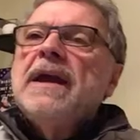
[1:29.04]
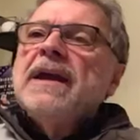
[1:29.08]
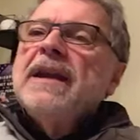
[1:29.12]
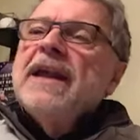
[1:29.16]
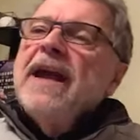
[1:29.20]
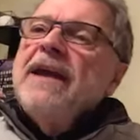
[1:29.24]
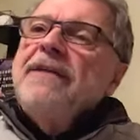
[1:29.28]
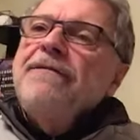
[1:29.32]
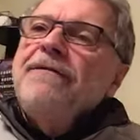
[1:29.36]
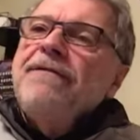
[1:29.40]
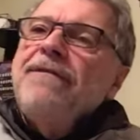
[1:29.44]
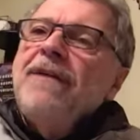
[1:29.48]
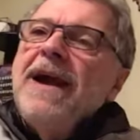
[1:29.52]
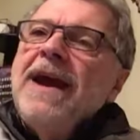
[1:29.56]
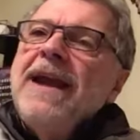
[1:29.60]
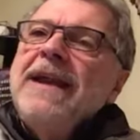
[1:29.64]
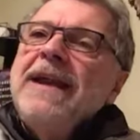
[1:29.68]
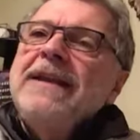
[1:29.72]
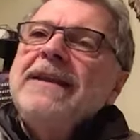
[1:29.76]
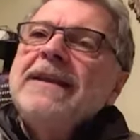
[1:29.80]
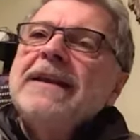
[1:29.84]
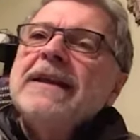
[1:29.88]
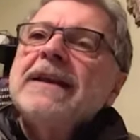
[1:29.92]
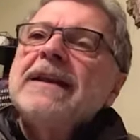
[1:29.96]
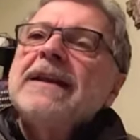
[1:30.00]
And I
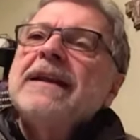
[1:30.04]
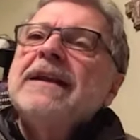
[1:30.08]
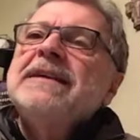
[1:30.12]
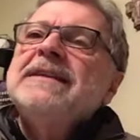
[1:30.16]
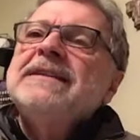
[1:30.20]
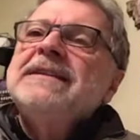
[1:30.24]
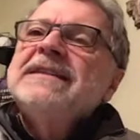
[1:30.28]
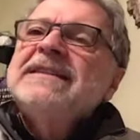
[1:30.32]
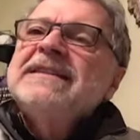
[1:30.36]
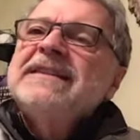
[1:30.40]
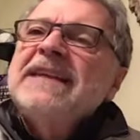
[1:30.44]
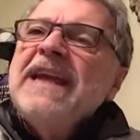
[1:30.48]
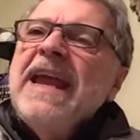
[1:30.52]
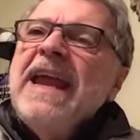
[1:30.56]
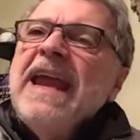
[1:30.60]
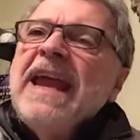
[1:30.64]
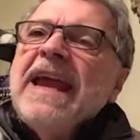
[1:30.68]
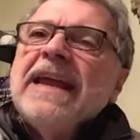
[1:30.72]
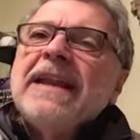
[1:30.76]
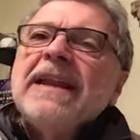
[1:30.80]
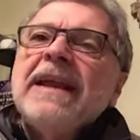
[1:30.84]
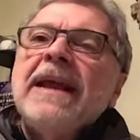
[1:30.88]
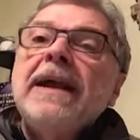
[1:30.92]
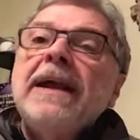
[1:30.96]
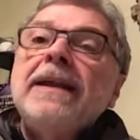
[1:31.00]
find it
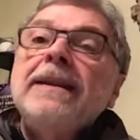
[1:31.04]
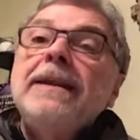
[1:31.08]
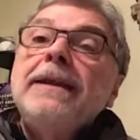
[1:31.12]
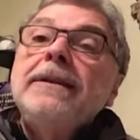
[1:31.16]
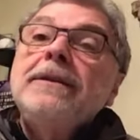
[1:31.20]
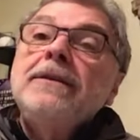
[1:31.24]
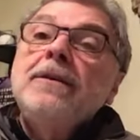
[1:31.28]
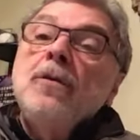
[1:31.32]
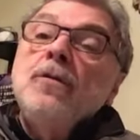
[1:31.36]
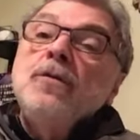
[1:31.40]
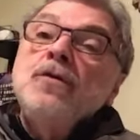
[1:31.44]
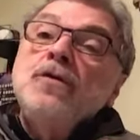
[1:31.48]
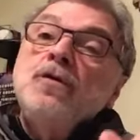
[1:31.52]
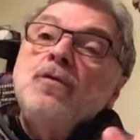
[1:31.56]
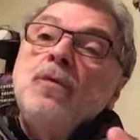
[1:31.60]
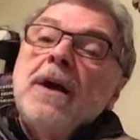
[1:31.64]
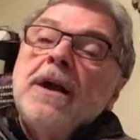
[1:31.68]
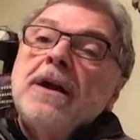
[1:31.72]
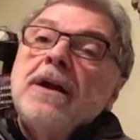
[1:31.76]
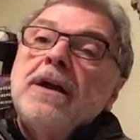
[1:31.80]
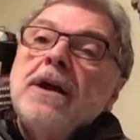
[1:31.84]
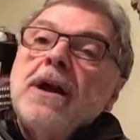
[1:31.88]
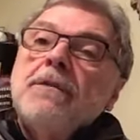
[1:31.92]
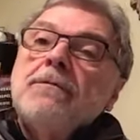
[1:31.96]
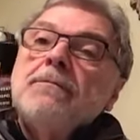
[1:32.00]
sad that those who
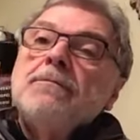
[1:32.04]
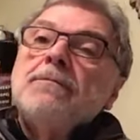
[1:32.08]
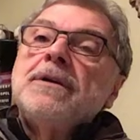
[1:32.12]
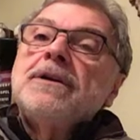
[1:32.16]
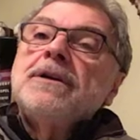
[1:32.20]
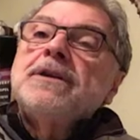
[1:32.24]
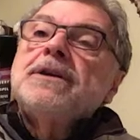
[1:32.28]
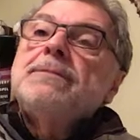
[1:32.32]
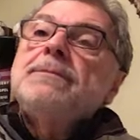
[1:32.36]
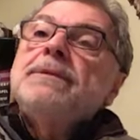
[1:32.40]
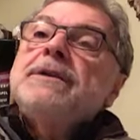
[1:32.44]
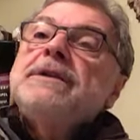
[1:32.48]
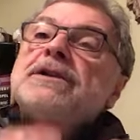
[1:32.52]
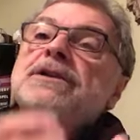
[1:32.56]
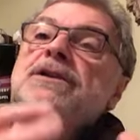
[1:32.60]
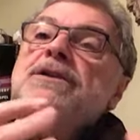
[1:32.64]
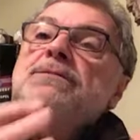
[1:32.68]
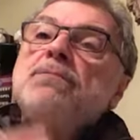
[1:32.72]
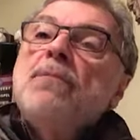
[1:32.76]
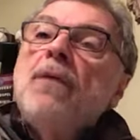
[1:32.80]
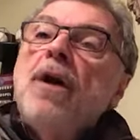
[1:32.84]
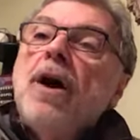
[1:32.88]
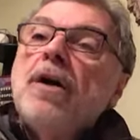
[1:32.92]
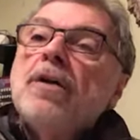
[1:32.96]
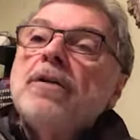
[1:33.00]
want government to be
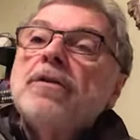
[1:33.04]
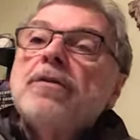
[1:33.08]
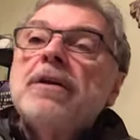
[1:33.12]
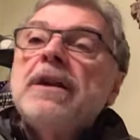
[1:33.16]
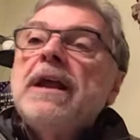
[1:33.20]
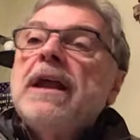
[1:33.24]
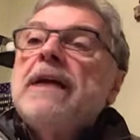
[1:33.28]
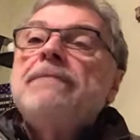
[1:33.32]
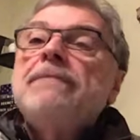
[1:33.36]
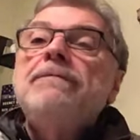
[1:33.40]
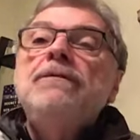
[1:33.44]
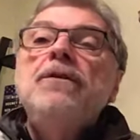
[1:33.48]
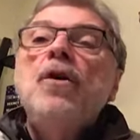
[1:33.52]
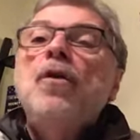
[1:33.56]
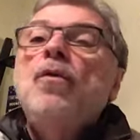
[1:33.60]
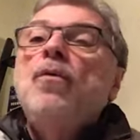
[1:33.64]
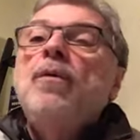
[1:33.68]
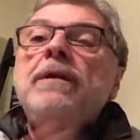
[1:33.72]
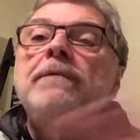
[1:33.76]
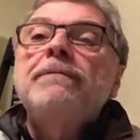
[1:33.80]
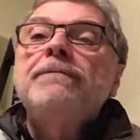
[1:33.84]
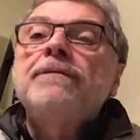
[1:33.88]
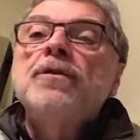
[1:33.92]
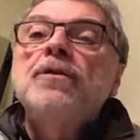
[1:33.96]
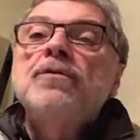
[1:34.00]
smaller and have
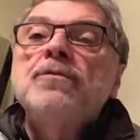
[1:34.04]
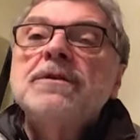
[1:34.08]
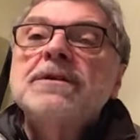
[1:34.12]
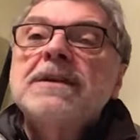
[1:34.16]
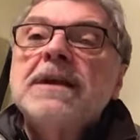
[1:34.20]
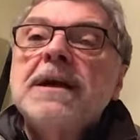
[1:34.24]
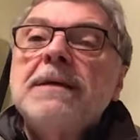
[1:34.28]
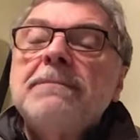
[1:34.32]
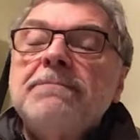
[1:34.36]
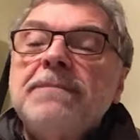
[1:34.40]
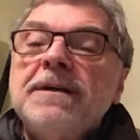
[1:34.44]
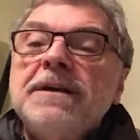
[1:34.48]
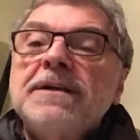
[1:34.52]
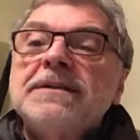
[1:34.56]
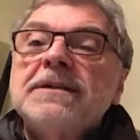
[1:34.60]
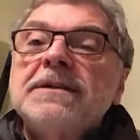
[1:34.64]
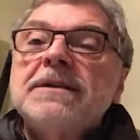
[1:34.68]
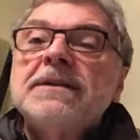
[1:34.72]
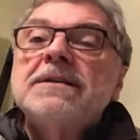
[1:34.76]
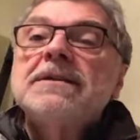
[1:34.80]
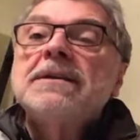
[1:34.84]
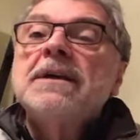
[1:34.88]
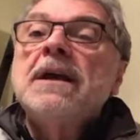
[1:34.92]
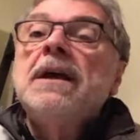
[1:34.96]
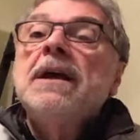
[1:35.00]
no influence on
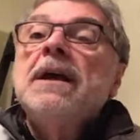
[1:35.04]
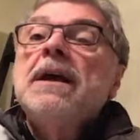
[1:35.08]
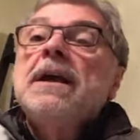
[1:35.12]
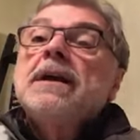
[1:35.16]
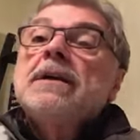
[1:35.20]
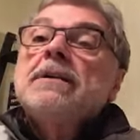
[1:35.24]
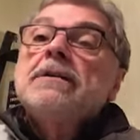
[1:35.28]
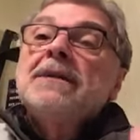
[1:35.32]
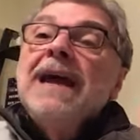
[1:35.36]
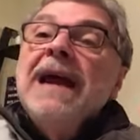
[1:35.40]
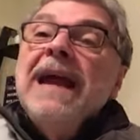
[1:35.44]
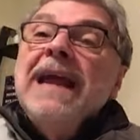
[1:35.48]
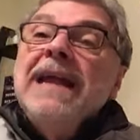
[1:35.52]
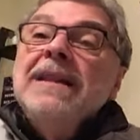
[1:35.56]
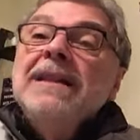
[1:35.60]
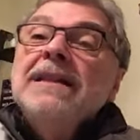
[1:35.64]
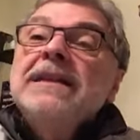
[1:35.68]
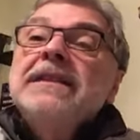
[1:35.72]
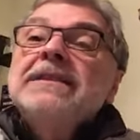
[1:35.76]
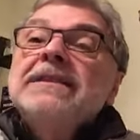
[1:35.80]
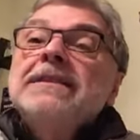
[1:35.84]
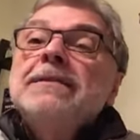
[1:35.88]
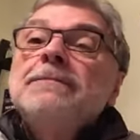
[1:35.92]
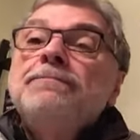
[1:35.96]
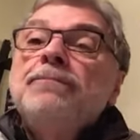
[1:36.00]
business
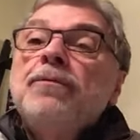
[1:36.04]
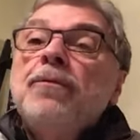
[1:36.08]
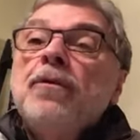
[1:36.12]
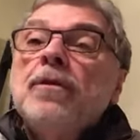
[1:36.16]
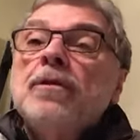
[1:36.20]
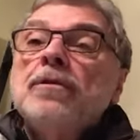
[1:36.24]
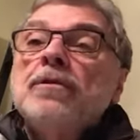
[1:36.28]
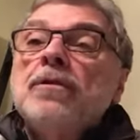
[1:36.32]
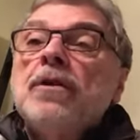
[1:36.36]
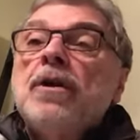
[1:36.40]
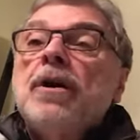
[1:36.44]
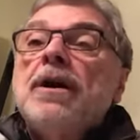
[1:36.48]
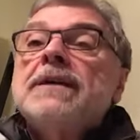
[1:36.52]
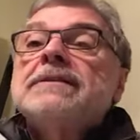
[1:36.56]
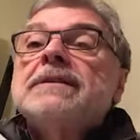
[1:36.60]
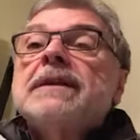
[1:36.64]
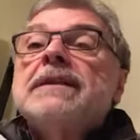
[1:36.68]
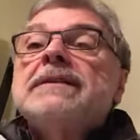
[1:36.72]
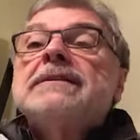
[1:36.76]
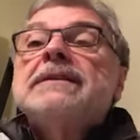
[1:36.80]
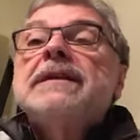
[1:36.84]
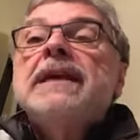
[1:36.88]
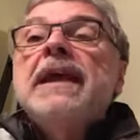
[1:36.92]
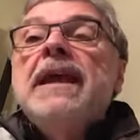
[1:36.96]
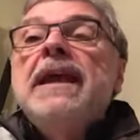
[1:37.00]
gladly support laws
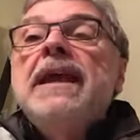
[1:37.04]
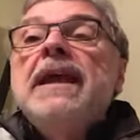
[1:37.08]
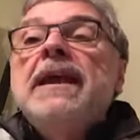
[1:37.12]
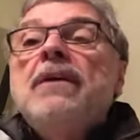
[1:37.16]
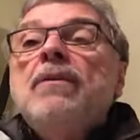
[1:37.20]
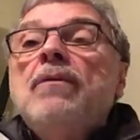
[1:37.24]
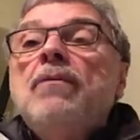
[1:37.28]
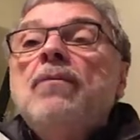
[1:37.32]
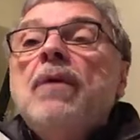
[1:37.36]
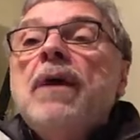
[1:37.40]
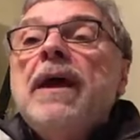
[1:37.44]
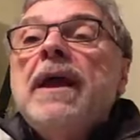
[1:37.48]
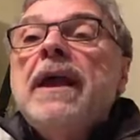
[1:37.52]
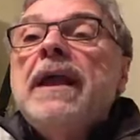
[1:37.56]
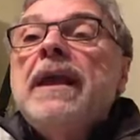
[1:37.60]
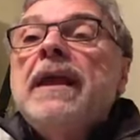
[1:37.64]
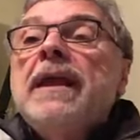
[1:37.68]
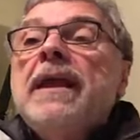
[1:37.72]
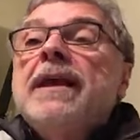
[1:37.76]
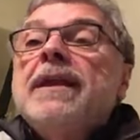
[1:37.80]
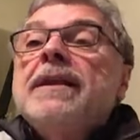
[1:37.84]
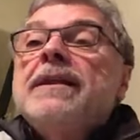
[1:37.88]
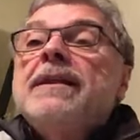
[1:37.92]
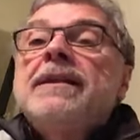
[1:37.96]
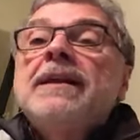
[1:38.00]
that take away
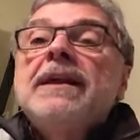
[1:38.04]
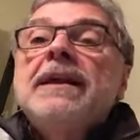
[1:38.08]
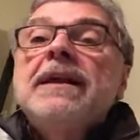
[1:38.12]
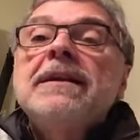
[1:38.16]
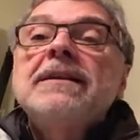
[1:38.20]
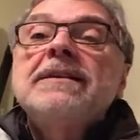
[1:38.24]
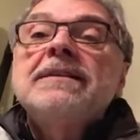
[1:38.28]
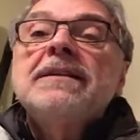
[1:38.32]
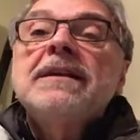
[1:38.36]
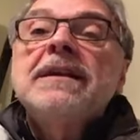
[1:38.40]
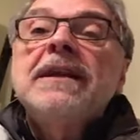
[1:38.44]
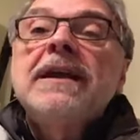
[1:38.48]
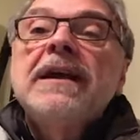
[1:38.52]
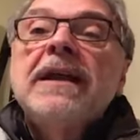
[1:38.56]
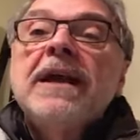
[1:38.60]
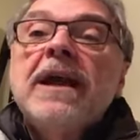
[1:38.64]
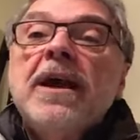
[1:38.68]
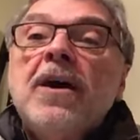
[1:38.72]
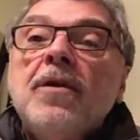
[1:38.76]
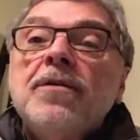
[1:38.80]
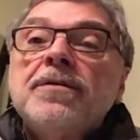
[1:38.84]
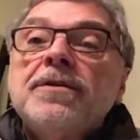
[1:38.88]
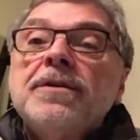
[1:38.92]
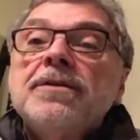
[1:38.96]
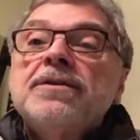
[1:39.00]
things like
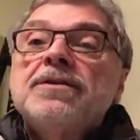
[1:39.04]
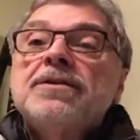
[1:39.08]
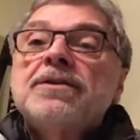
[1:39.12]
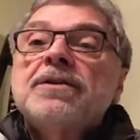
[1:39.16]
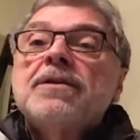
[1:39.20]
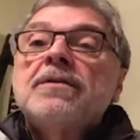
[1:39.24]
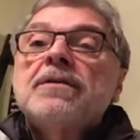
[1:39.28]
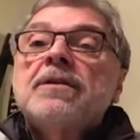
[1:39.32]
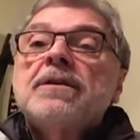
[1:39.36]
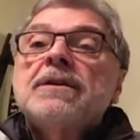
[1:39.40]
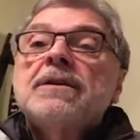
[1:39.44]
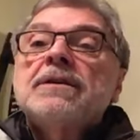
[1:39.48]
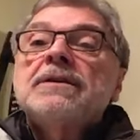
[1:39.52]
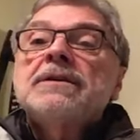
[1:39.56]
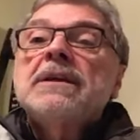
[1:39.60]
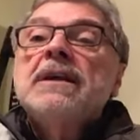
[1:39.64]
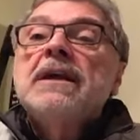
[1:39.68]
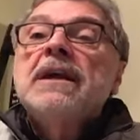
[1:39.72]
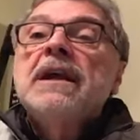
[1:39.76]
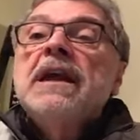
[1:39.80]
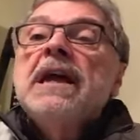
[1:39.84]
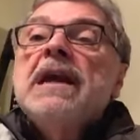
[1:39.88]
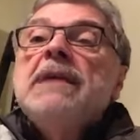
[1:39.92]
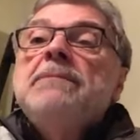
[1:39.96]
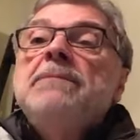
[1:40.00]
health insurance
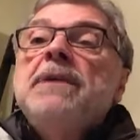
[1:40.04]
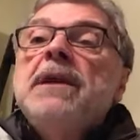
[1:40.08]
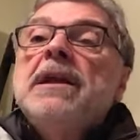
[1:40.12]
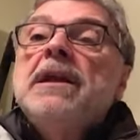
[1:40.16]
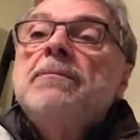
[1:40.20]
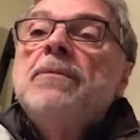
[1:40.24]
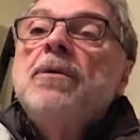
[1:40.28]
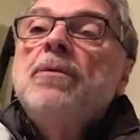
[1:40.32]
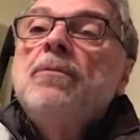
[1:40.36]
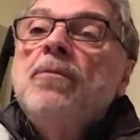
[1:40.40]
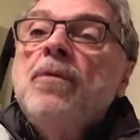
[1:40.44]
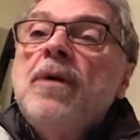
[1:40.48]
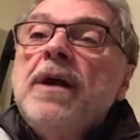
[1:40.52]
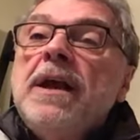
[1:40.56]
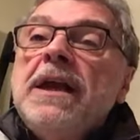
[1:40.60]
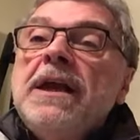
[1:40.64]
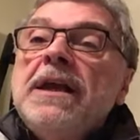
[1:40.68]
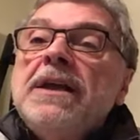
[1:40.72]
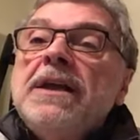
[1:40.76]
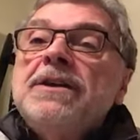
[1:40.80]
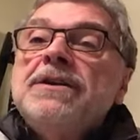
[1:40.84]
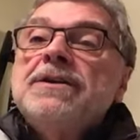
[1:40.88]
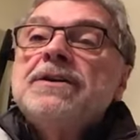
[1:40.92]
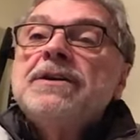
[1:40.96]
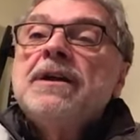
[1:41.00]
and minimum
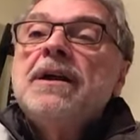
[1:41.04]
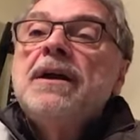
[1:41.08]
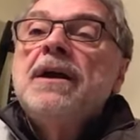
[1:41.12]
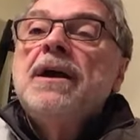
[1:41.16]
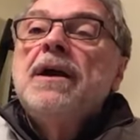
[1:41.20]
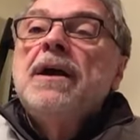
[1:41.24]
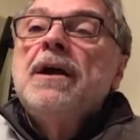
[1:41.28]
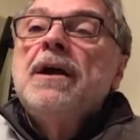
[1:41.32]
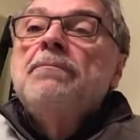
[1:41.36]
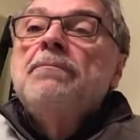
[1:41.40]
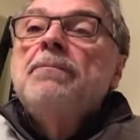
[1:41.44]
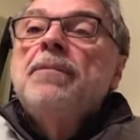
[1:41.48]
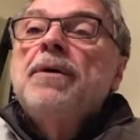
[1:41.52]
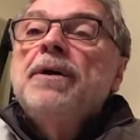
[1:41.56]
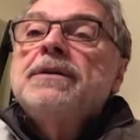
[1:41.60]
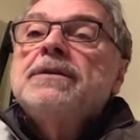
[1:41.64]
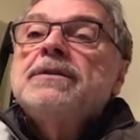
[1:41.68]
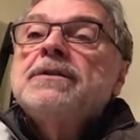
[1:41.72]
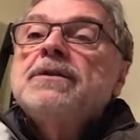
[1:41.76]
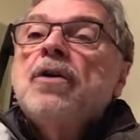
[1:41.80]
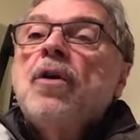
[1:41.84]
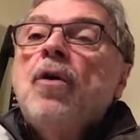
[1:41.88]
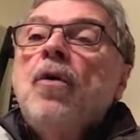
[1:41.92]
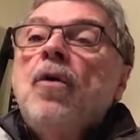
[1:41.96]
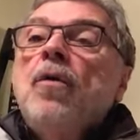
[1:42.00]
wage,
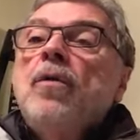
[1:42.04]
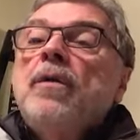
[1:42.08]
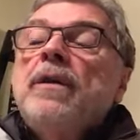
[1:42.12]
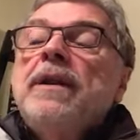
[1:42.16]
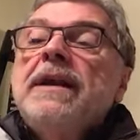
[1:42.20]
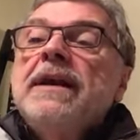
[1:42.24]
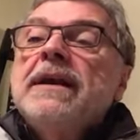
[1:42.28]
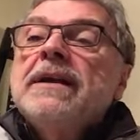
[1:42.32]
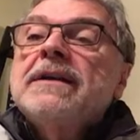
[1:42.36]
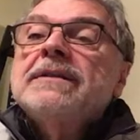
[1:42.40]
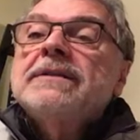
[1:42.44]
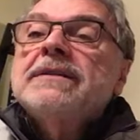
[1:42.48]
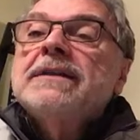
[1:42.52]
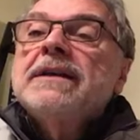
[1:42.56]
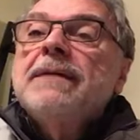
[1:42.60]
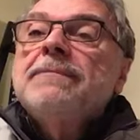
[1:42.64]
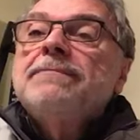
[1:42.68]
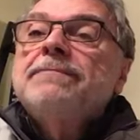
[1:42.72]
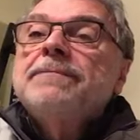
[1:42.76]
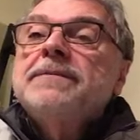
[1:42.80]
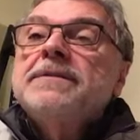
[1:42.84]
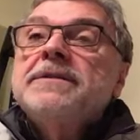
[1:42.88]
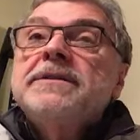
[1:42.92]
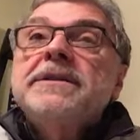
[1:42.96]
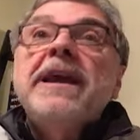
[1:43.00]
but totally
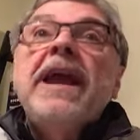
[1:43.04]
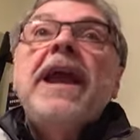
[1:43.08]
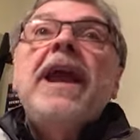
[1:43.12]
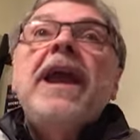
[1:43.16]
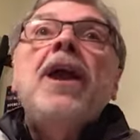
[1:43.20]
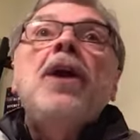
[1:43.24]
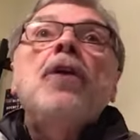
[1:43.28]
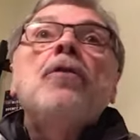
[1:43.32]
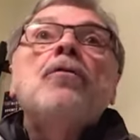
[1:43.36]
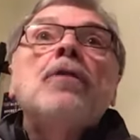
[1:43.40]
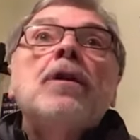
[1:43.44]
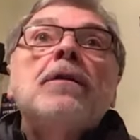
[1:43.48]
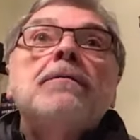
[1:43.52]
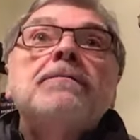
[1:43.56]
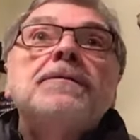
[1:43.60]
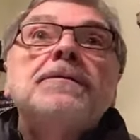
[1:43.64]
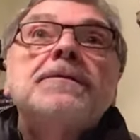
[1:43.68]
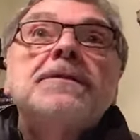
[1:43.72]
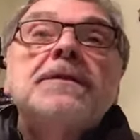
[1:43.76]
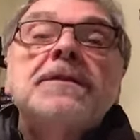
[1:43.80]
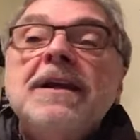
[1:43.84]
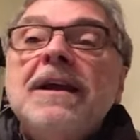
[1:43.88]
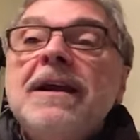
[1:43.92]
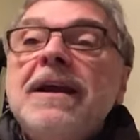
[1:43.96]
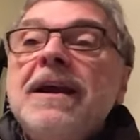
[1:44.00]
accept
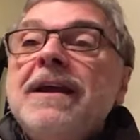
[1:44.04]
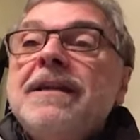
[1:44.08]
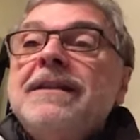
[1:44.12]
tariffs.